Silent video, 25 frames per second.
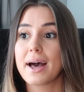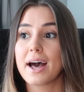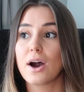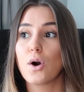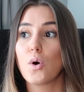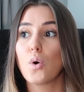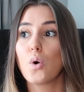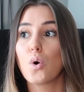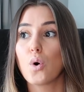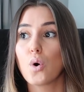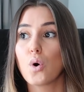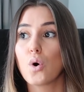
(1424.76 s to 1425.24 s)

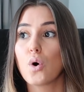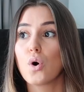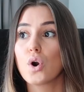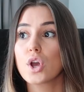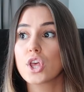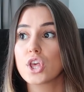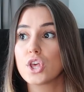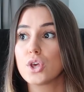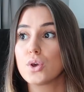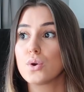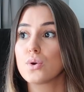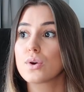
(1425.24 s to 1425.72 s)
Or
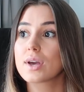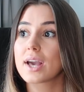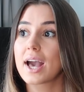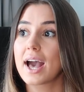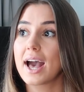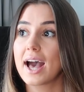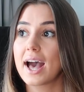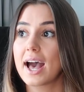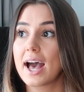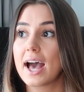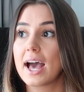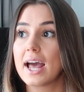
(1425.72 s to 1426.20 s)
you
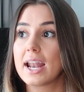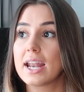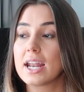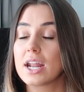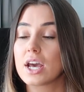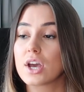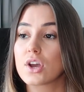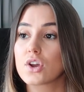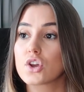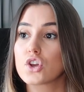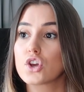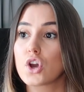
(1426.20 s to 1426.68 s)

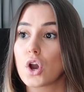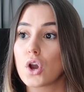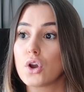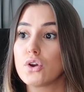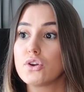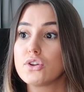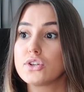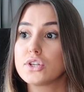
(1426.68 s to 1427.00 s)
can go